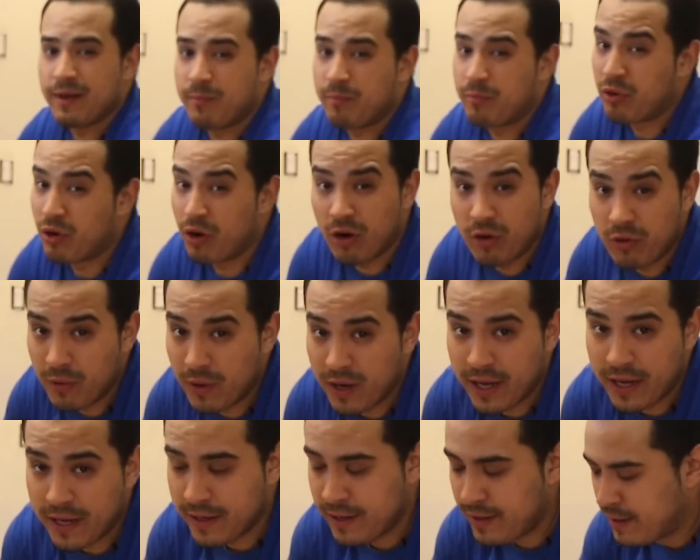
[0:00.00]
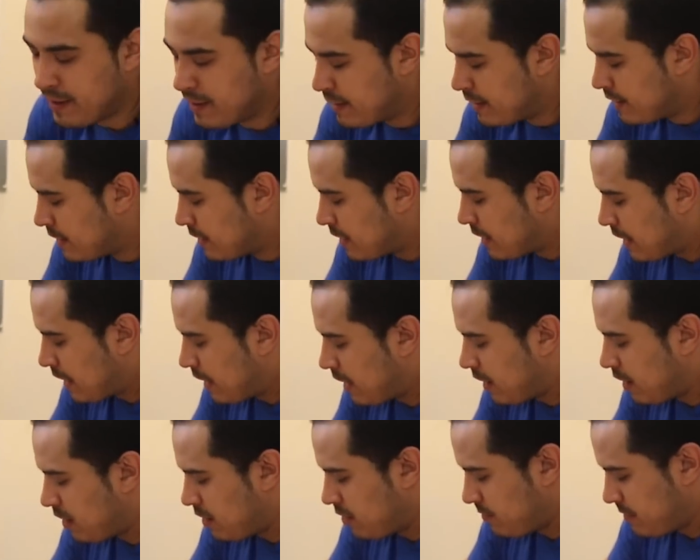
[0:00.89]
a pro way,
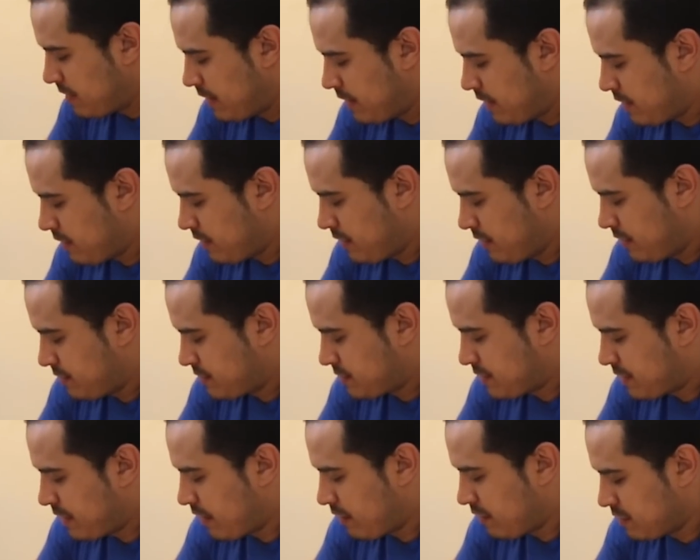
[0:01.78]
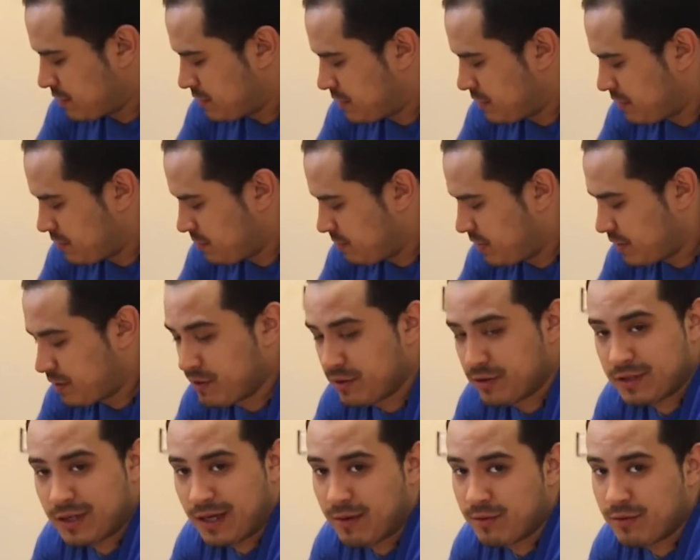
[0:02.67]
and it's guaranteed to make
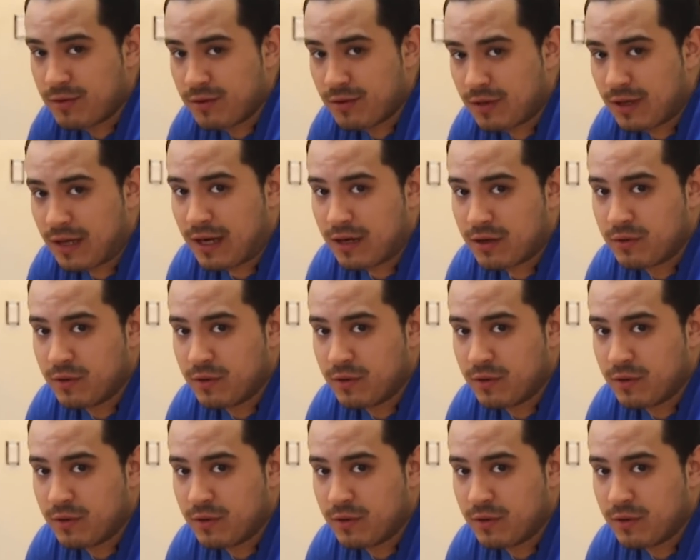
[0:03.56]
your job go a lot